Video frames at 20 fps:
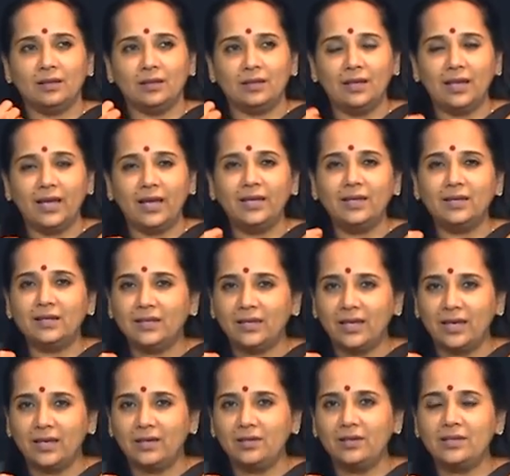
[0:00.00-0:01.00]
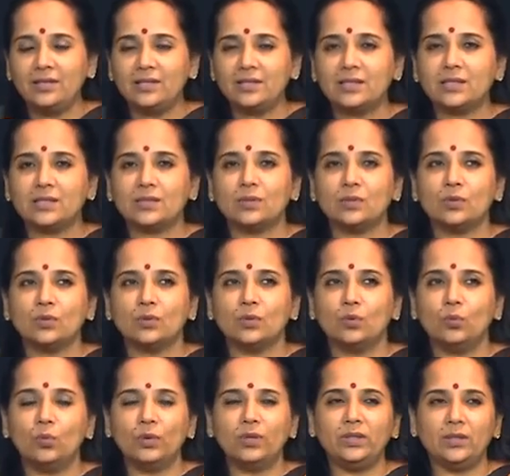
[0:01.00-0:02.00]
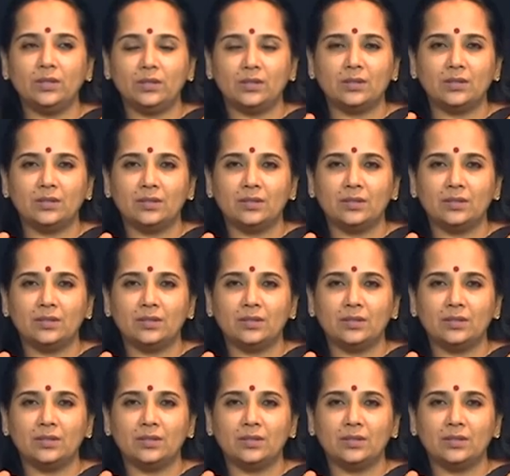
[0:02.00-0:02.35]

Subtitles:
Laya carries with it